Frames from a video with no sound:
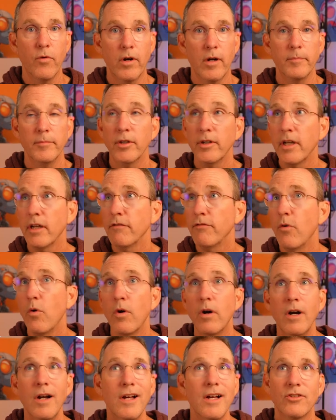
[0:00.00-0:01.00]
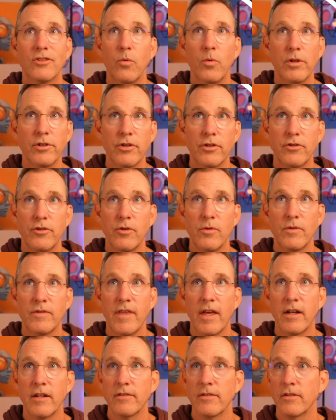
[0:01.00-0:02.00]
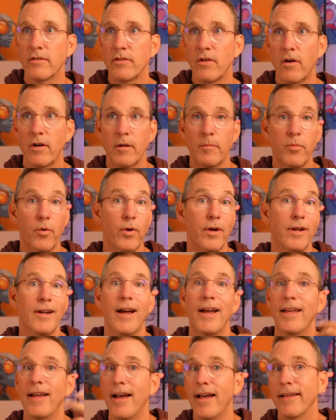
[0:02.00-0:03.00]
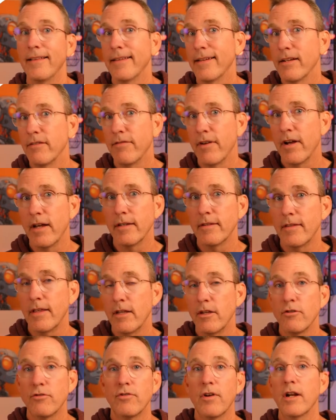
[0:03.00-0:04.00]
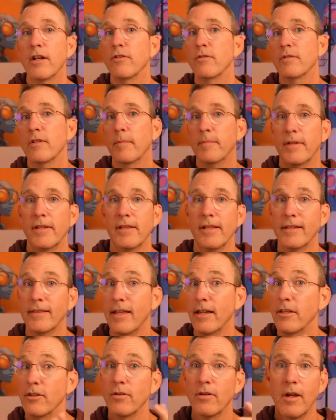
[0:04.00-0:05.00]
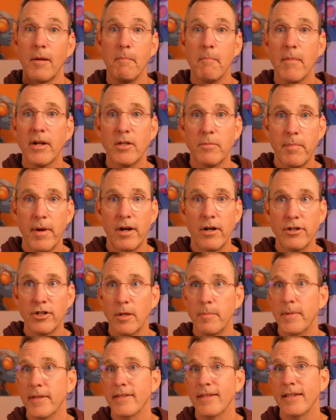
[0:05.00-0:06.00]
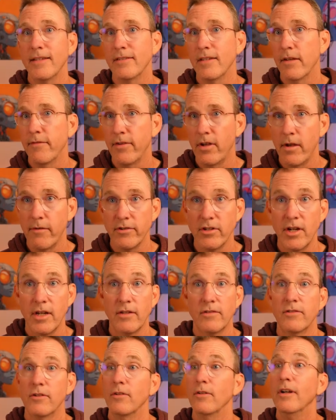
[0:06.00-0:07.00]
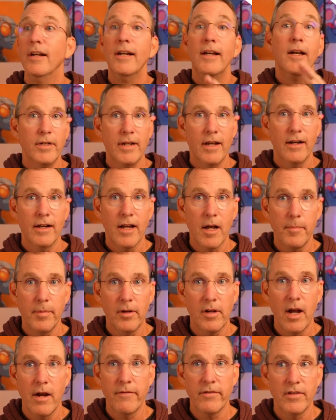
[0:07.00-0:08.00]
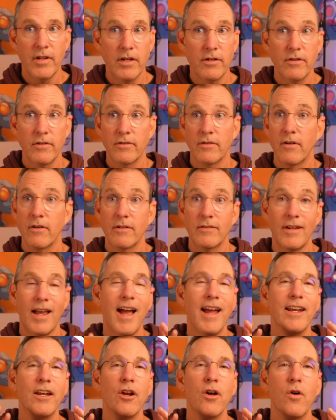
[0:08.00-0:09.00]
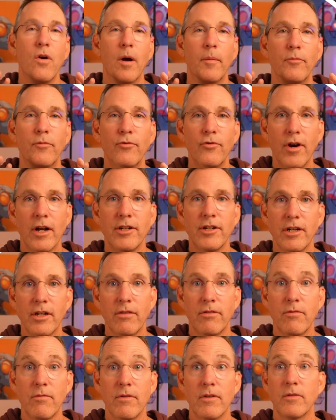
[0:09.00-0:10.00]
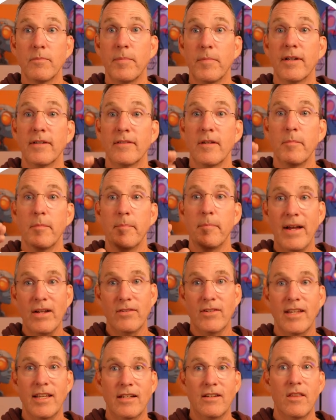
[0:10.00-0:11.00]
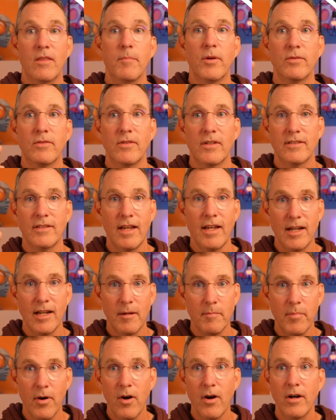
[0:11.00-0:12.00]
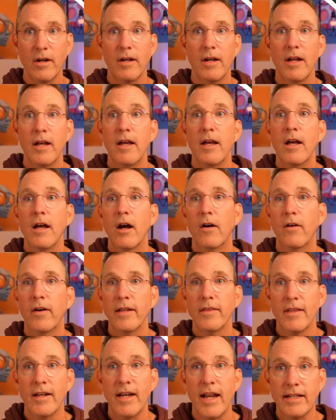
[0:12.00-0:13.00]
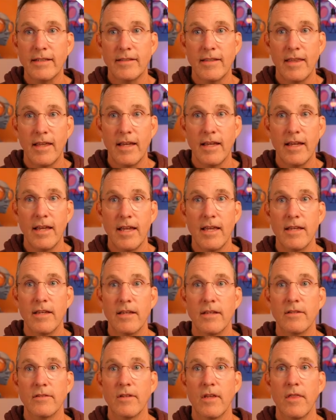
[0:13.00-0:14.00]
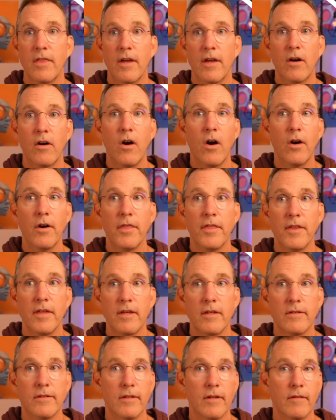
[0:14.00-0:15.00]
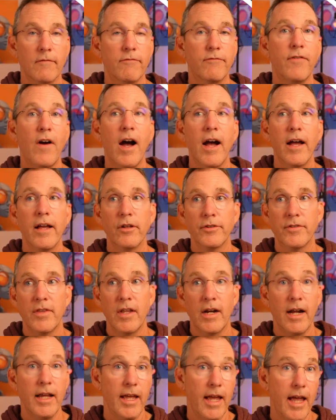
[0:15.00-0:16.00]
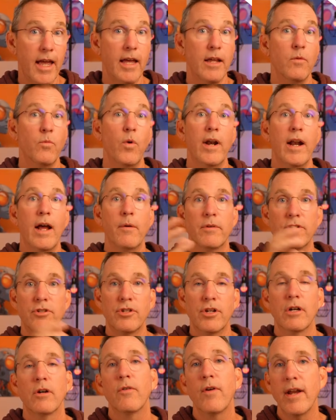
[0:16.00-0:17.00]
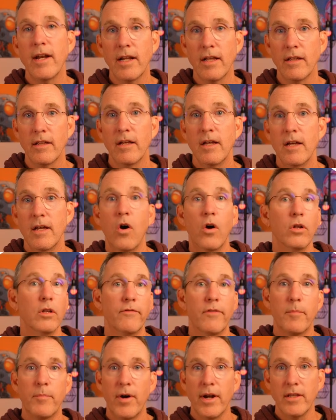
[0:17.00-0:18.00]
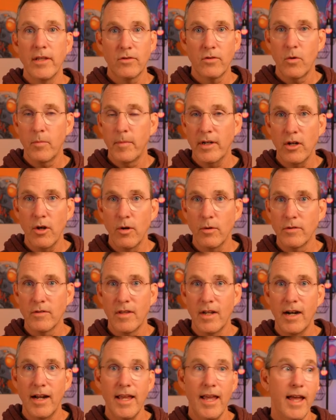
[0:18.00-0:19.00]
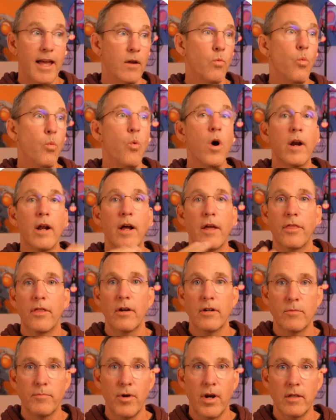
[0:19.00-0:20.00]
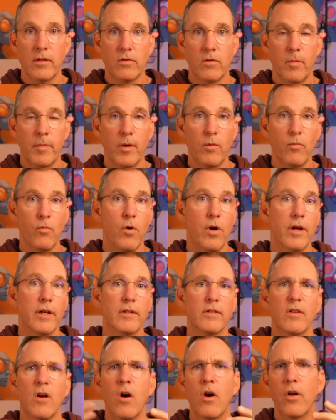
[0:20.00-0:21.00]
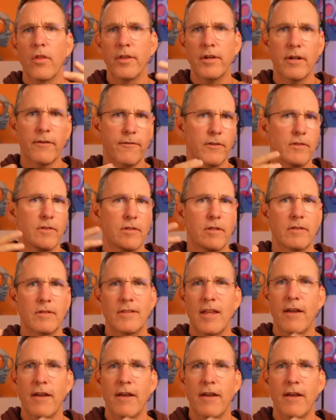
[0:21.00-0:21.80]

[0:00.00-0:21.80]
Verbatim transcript: of what I'm looking for. So we'll just use that as a starting point. I highly advise that you try to do something like that. You'll get much better GPTs if I have a chance to. Put down a couple conversation starters. I know I'm rushing through this because I'm about to get to the most exciting part. All right. The next thing is there are these files that I had when I was generating all of the brainstorming notes that I had, what I thought brainstorming was, all the different